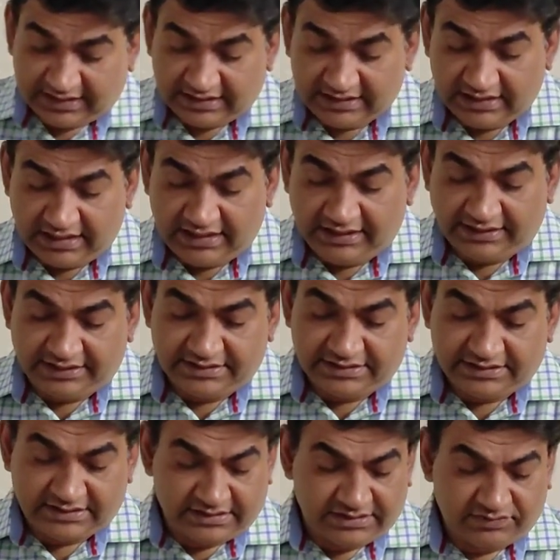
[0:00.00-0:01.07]
Here it
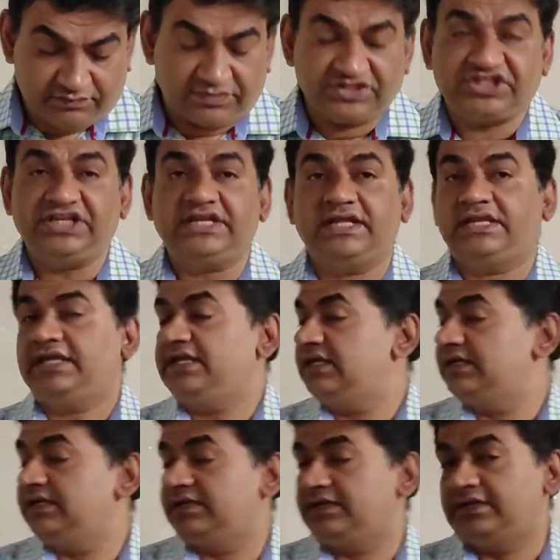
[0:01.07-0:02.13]
is machinery.
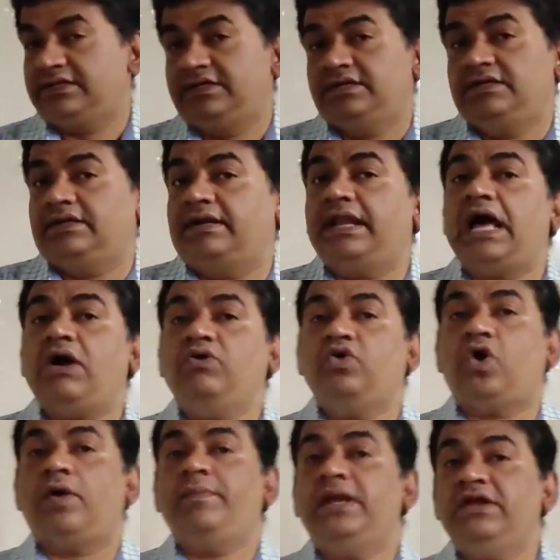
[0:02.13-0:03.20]
Now,
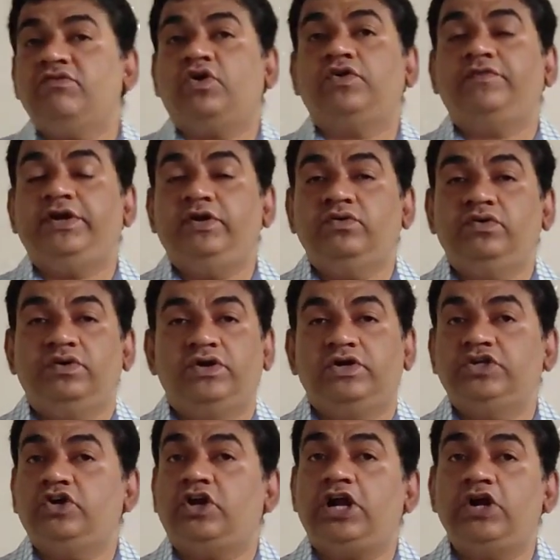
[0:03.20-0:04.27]
normally what we do,
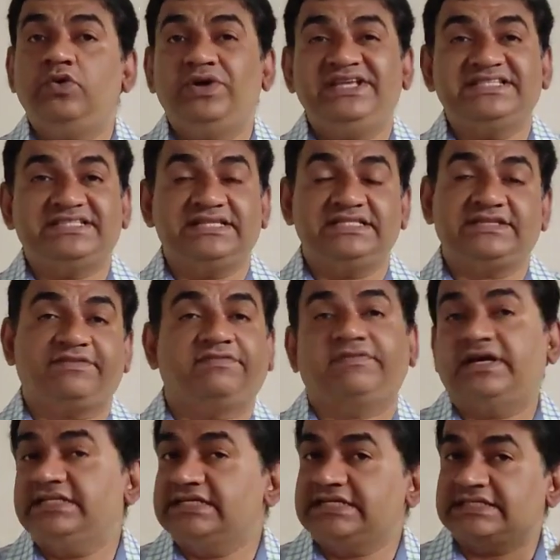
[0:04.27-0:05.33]
you all are doing since
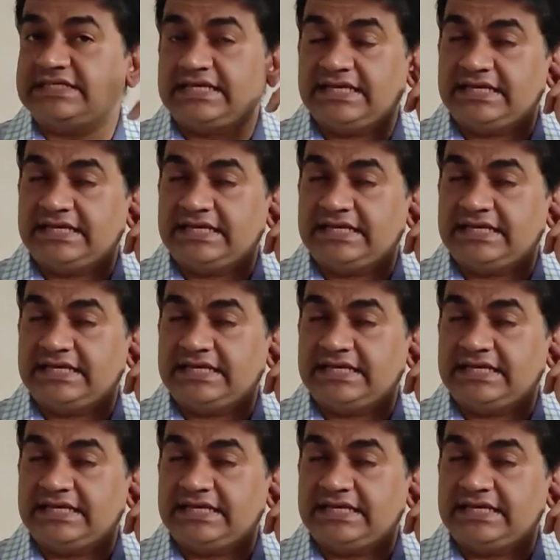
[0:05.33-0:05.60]
FA6.